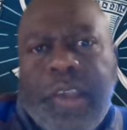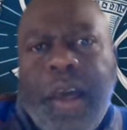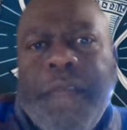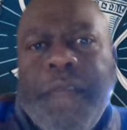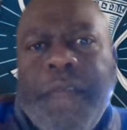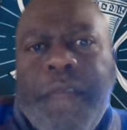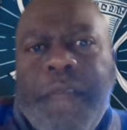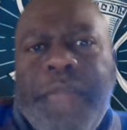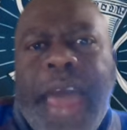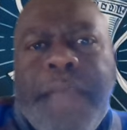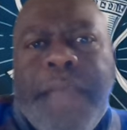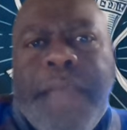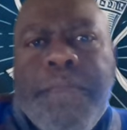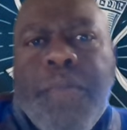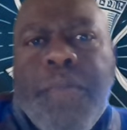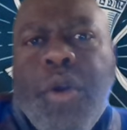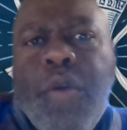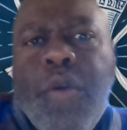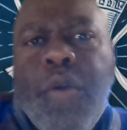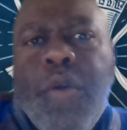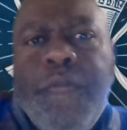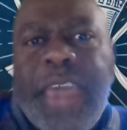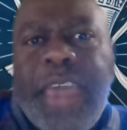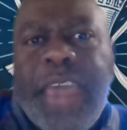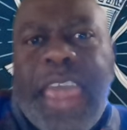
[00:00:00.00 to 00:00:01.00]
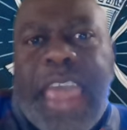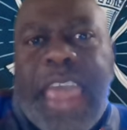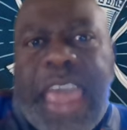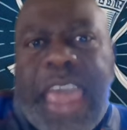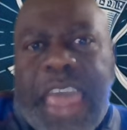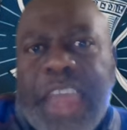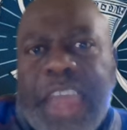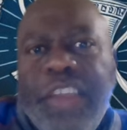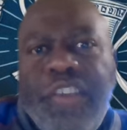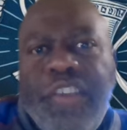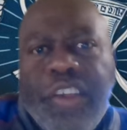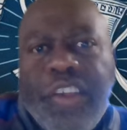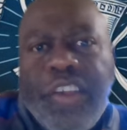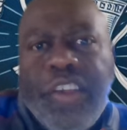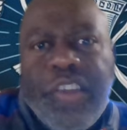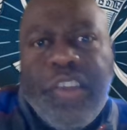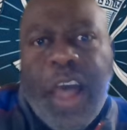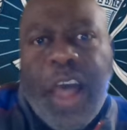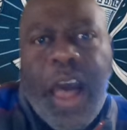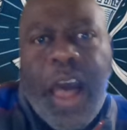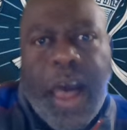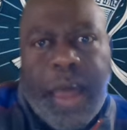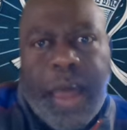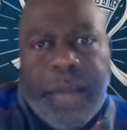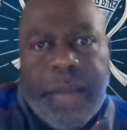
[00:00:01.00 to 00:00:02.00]
that movie hinges
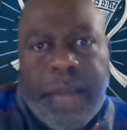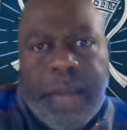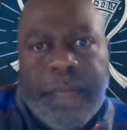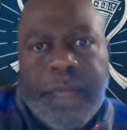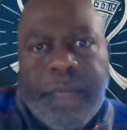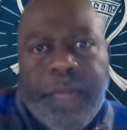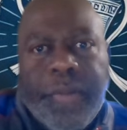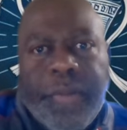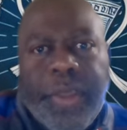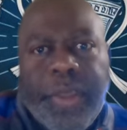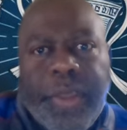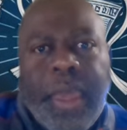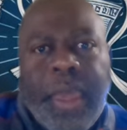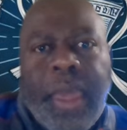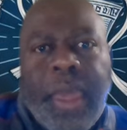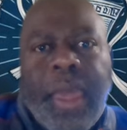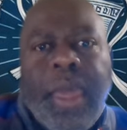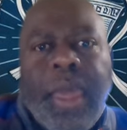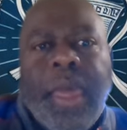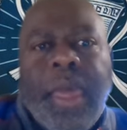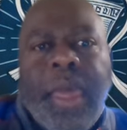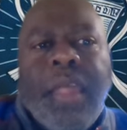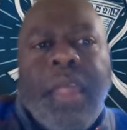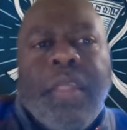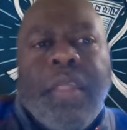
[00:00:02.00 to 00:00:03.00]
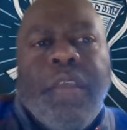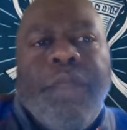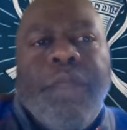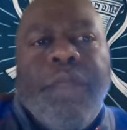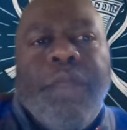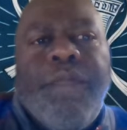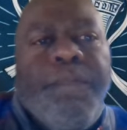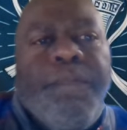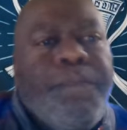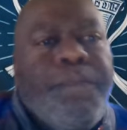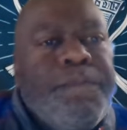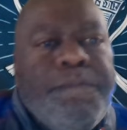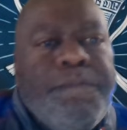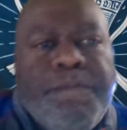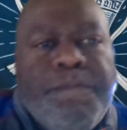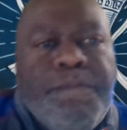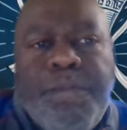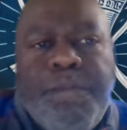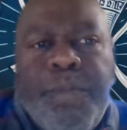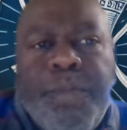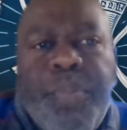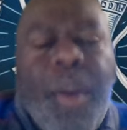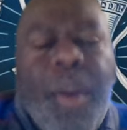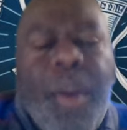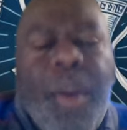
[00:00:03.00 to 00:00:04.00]
on the
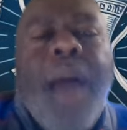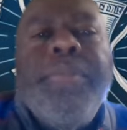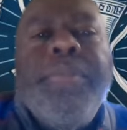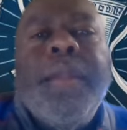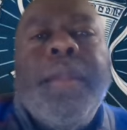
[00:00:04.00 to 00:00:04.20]
problems